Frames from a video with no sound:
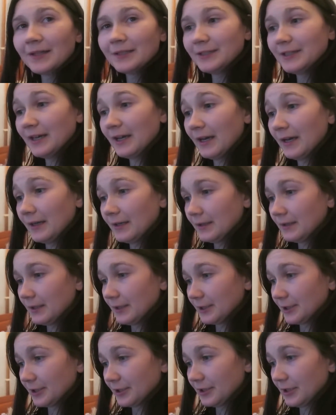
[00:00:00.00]
yeah,
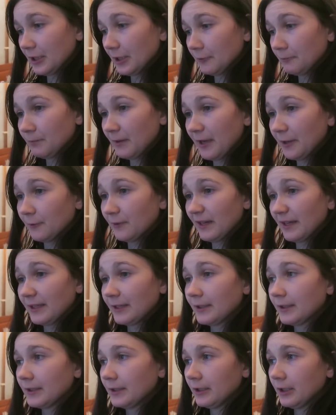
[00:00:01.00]
I don't know. But
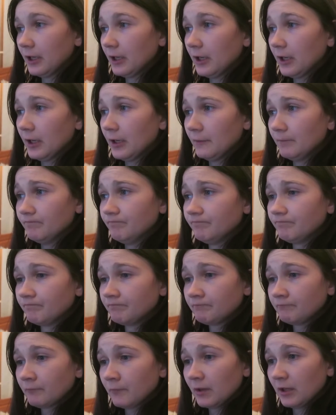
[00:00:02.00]
anyway,
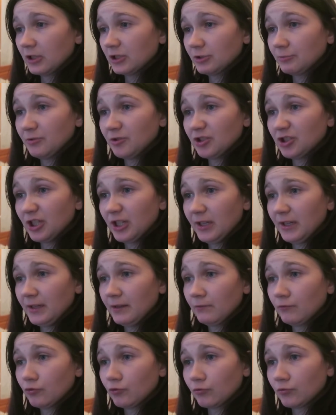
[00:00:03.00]
I've been
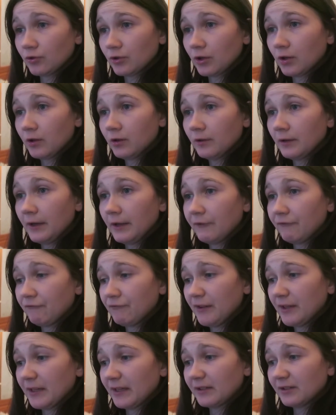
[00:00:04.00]
chilling, talking to Carl and
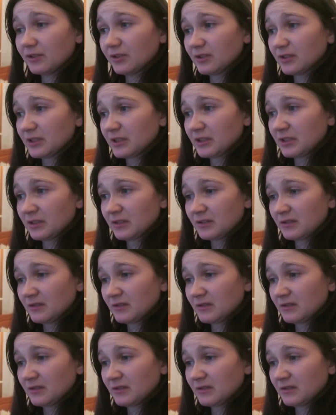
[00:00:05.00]
everything, and just